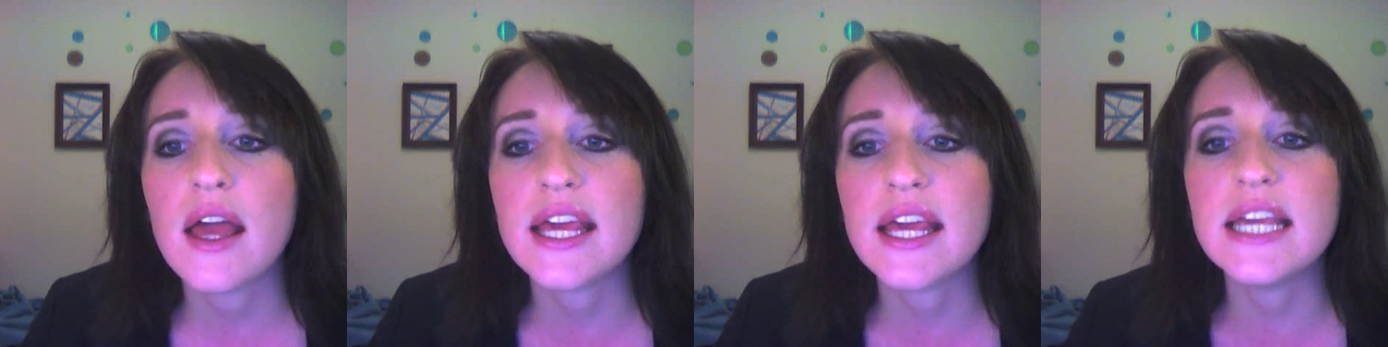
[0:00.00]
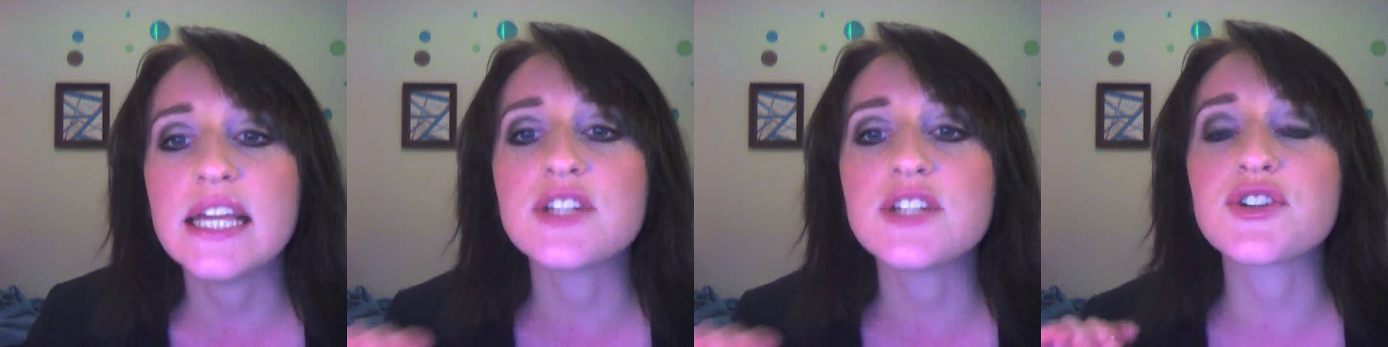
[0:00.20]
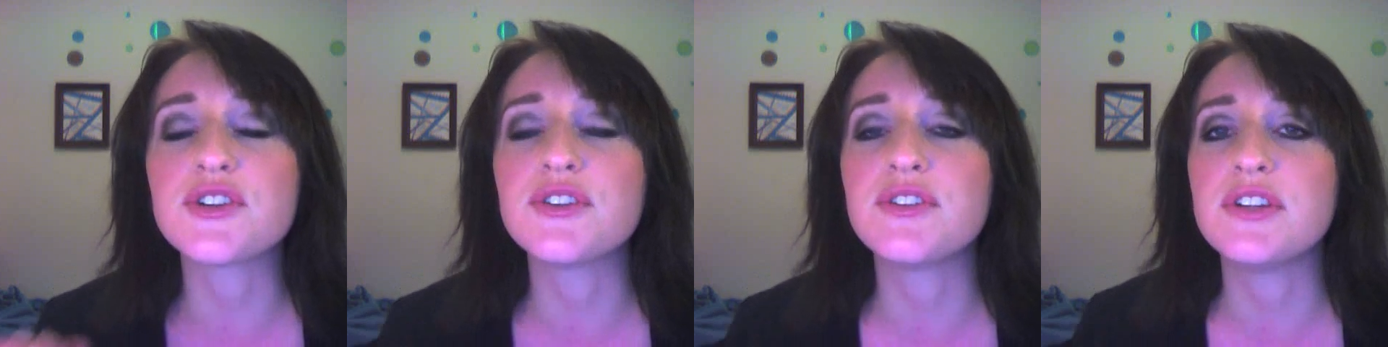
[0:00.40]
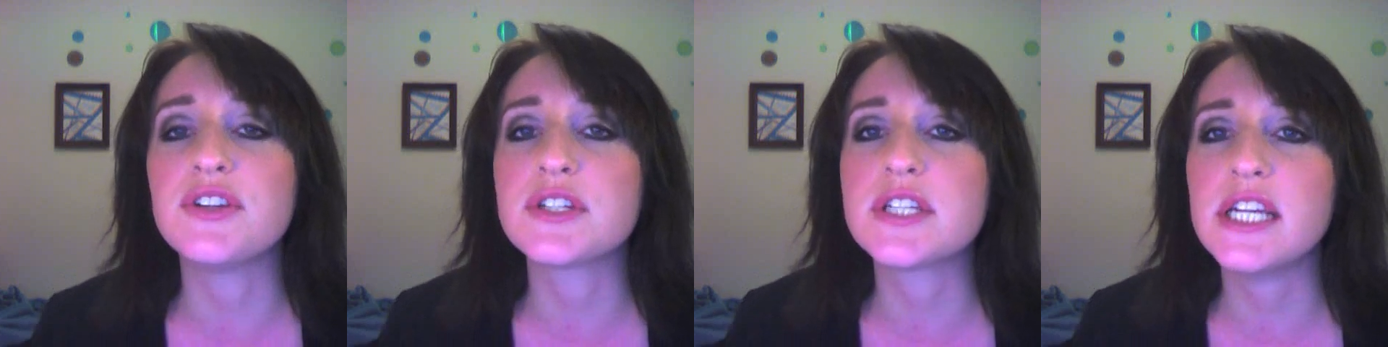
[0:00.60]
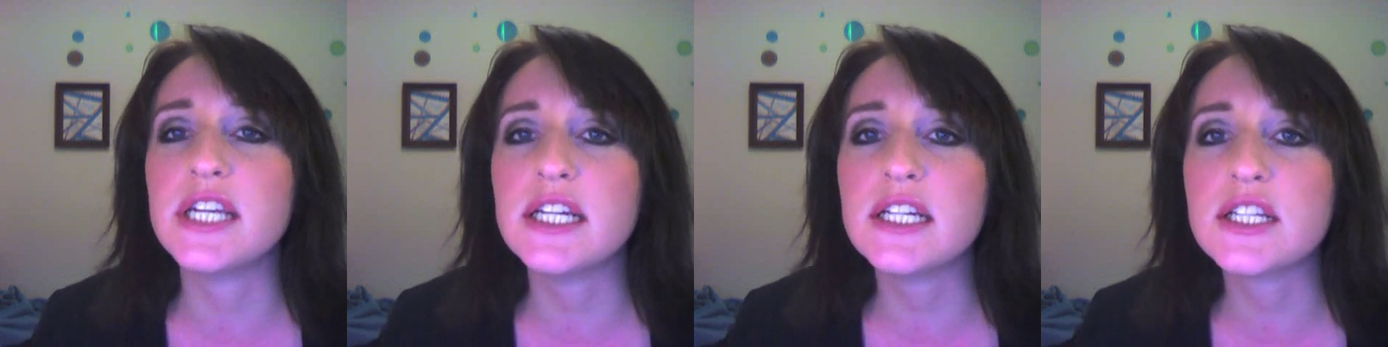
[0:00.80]
He is
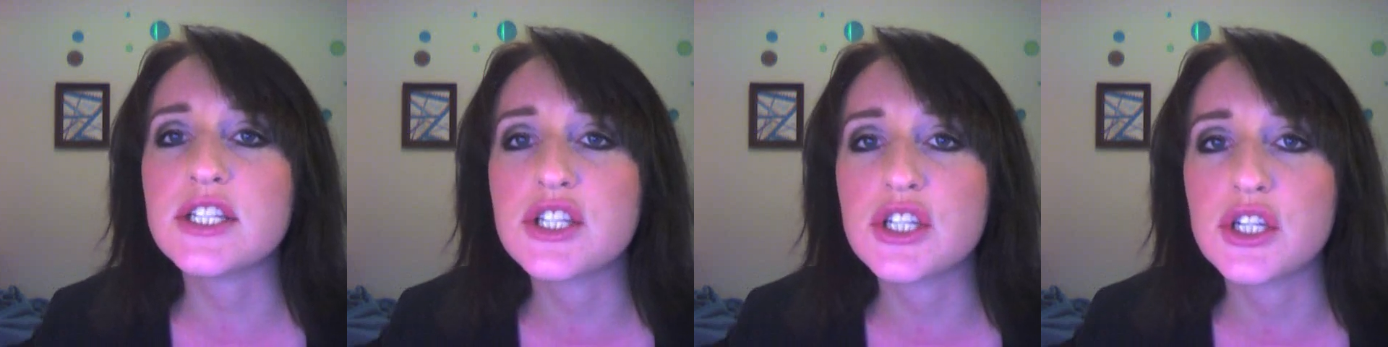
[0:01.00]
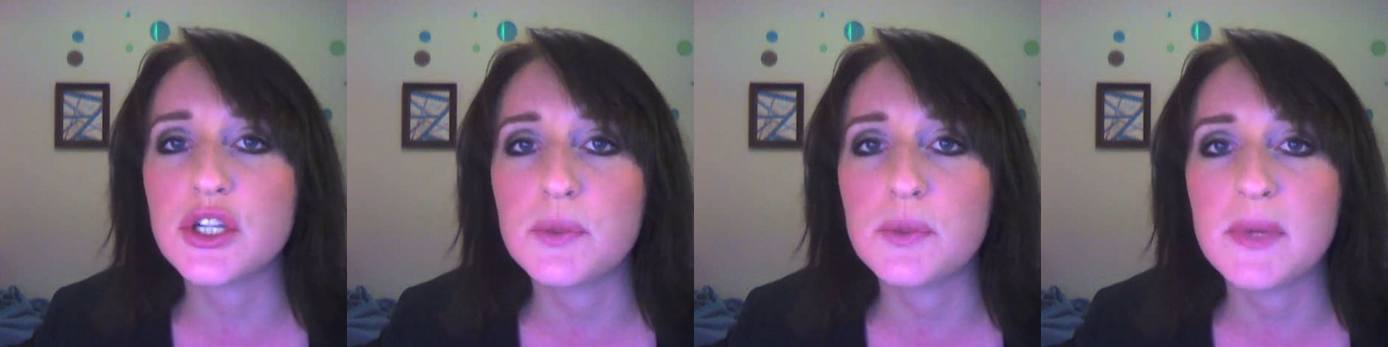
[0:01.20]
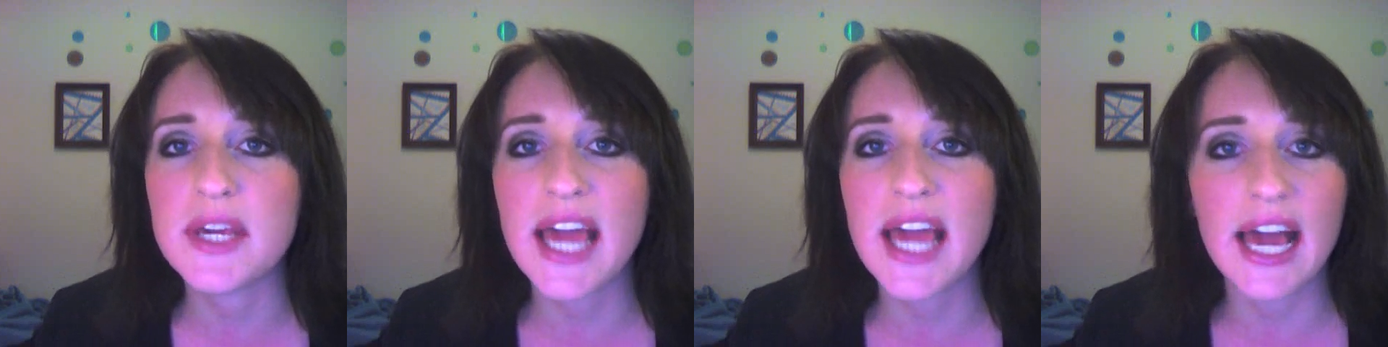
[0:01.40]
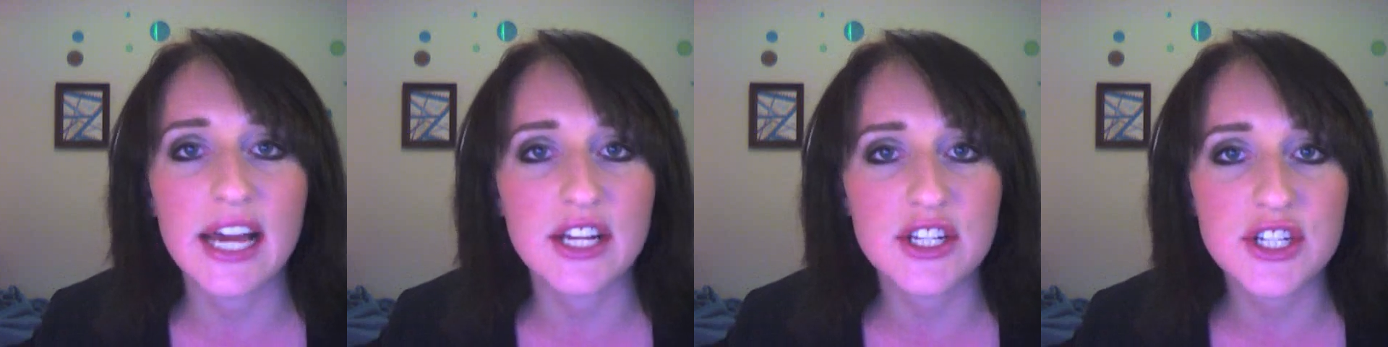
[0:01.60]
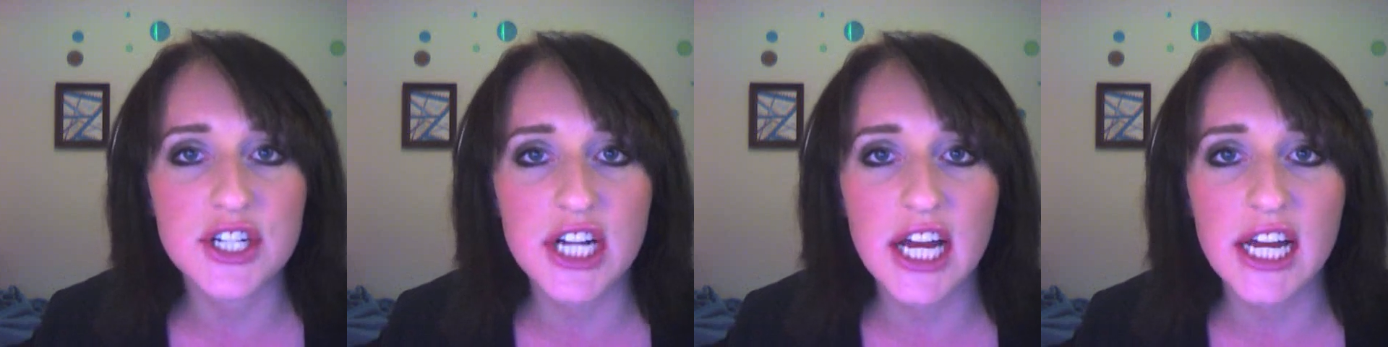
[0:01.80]
refusing to be
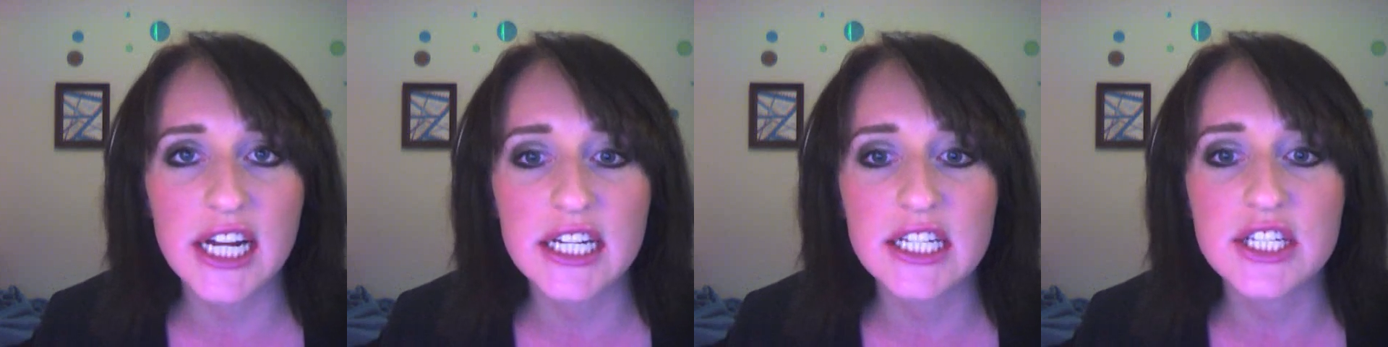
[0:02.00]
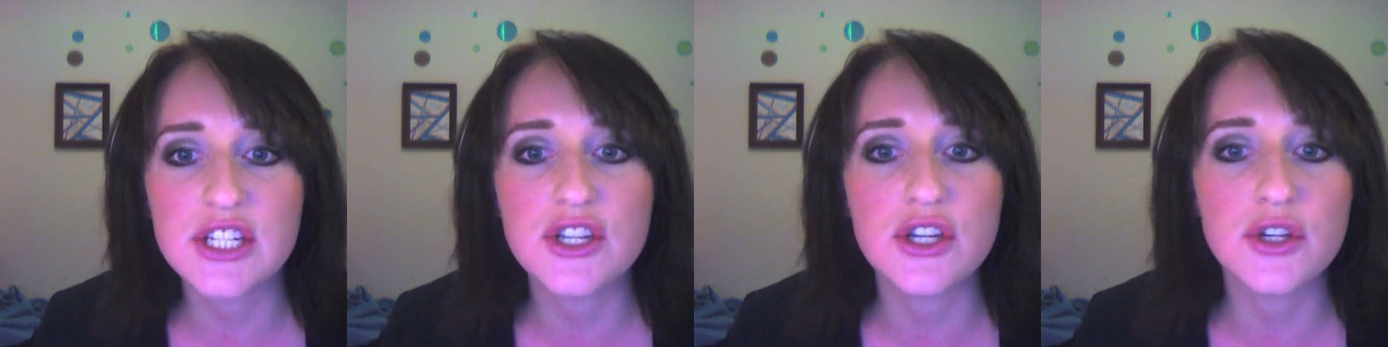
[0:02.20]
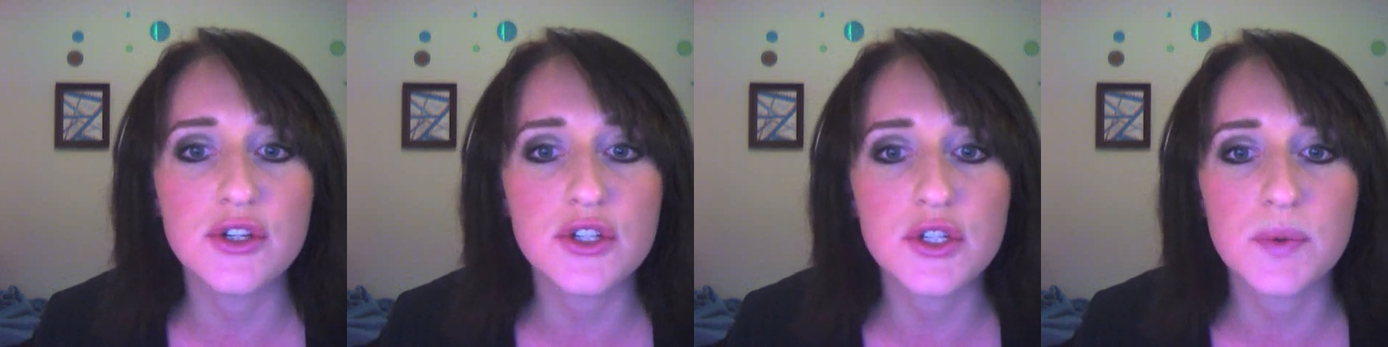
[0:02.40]
extradited to